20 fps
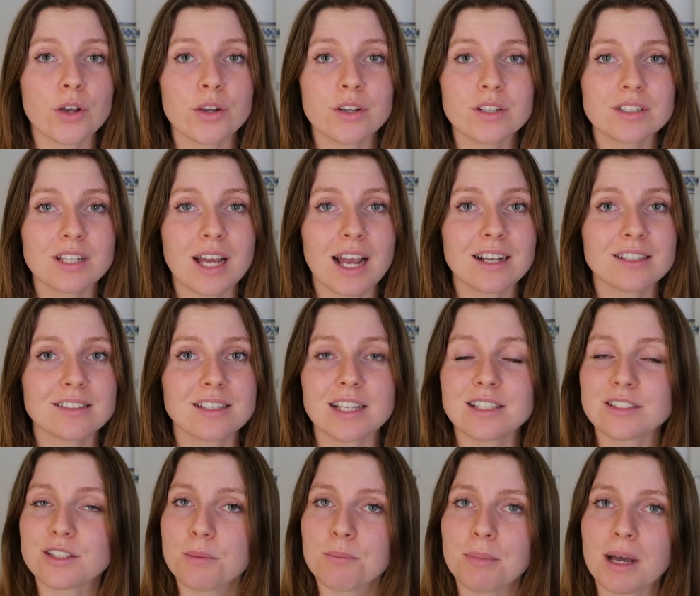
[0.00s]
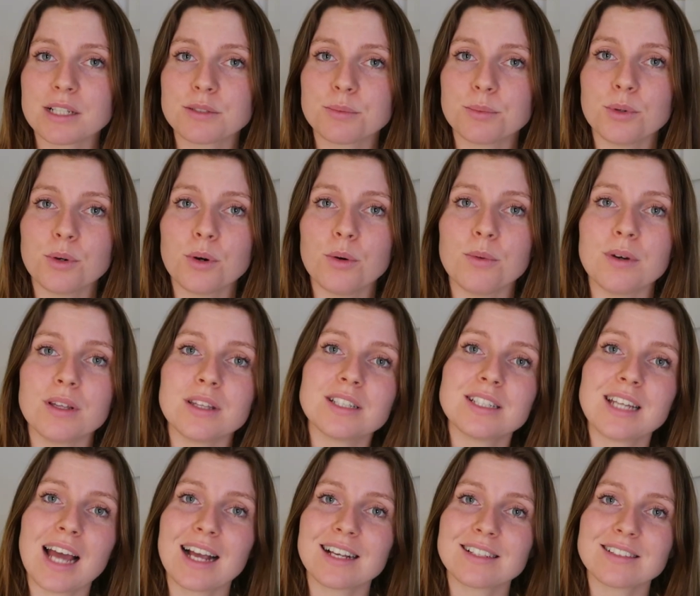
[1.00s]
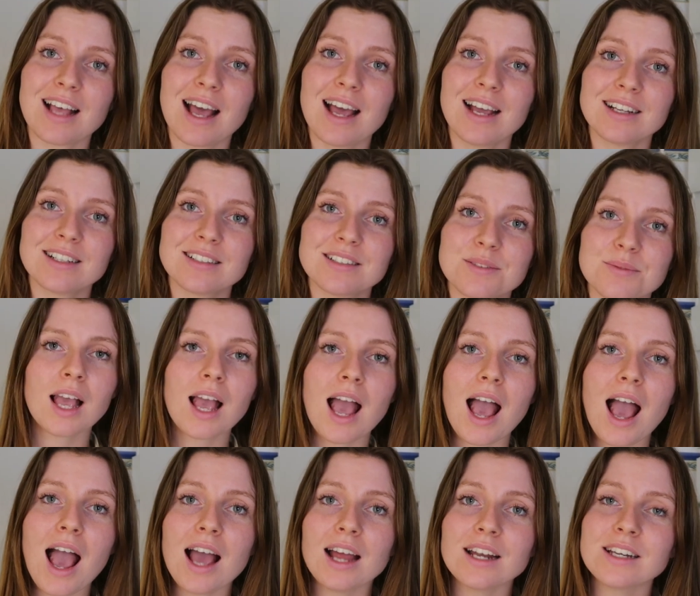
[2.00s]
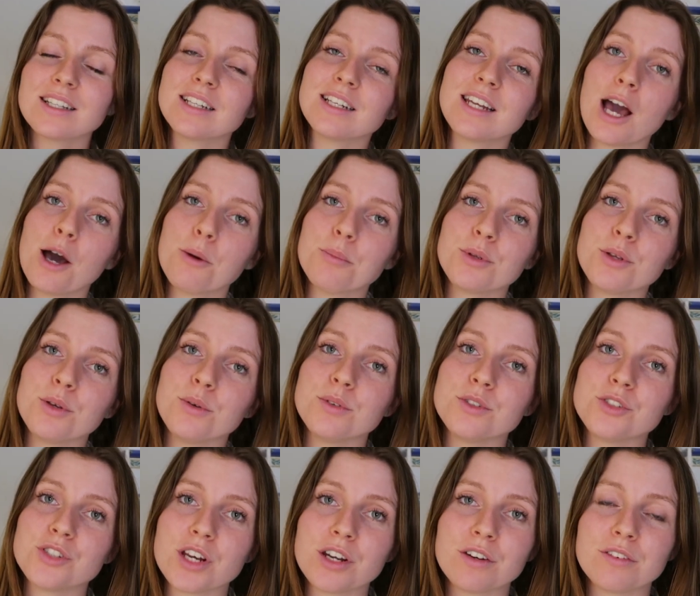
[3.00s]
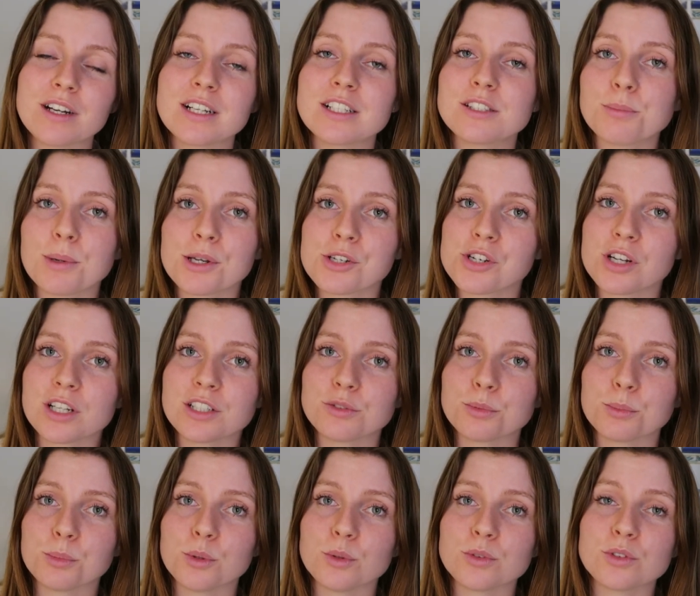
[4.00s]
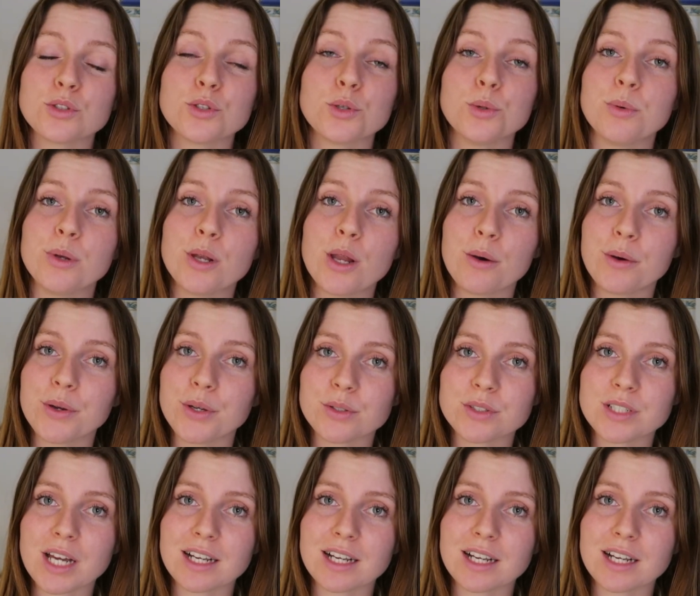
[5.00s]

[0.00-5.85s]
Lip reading: TokenTax is compatible with TaxAct and can help you generate specialized reports to lower your